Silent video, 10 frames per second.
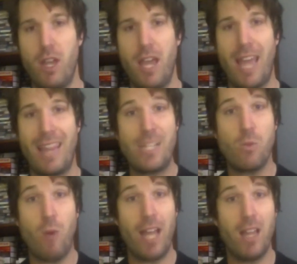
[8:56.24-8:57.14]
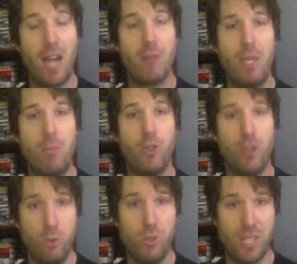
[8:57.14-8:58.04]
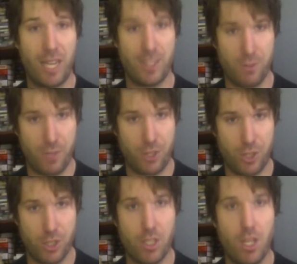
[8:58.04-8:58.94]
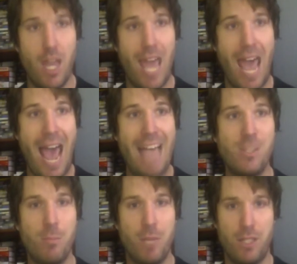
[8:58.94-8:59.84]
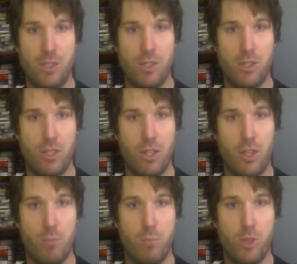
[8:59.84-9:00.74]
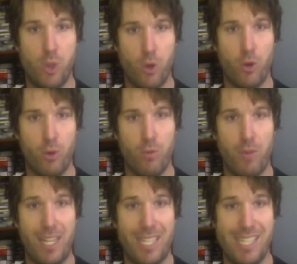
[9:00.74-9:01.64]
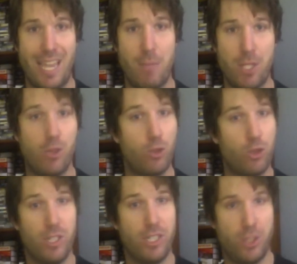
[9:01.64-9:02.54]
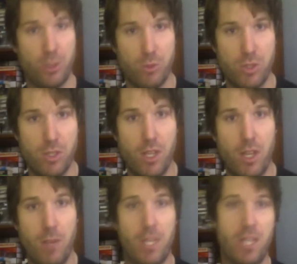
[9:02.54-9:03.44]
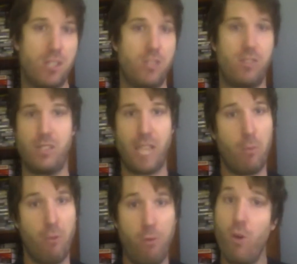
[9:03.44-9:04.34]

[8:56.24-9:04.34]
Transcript: And that's why a lot of people use science fiction as a means to observe and examine social issues. Because, say, before